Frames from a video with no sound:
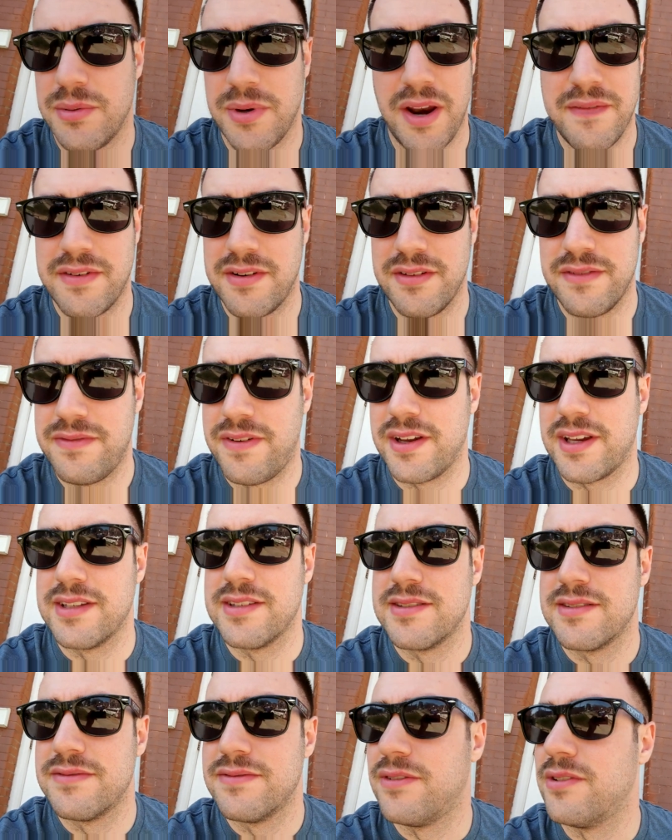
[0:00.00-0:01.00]
whatever the fuck
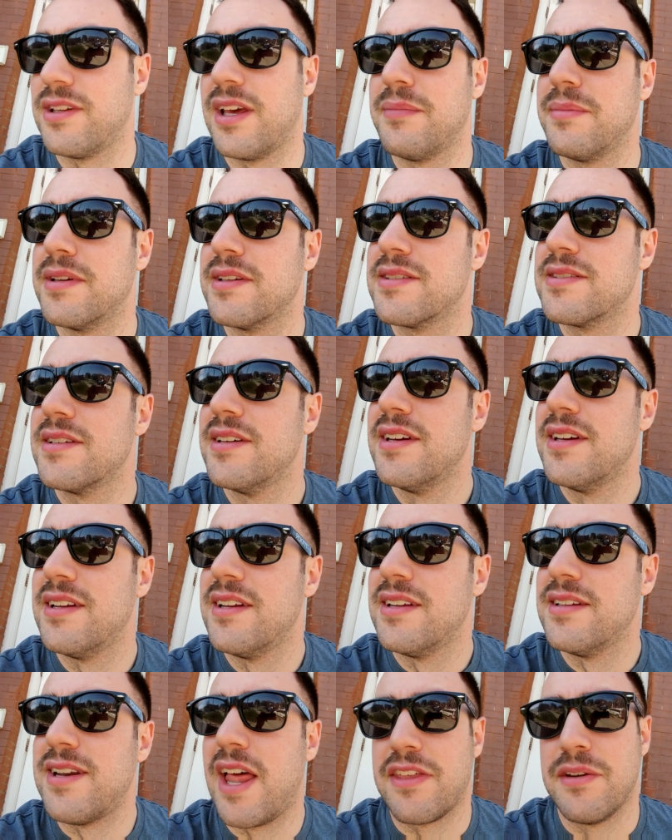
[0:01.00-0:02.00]
his full name is.
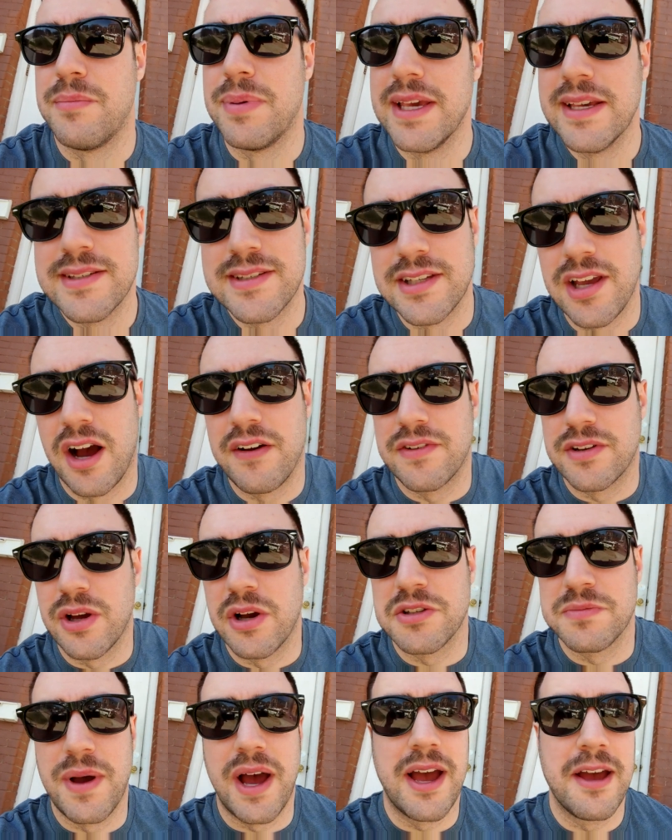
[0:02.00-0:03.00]
Nether Beast, he often
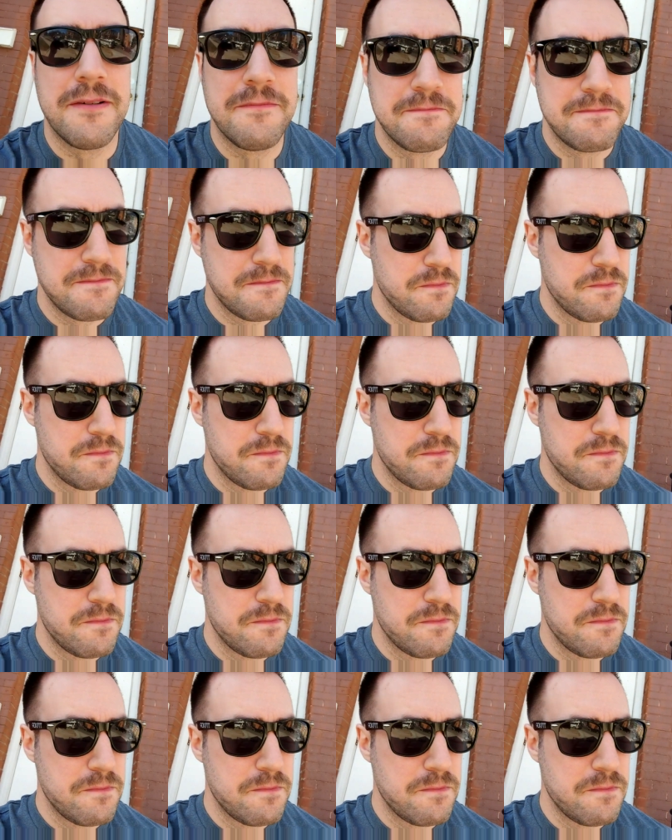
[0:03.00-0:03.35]
goes by.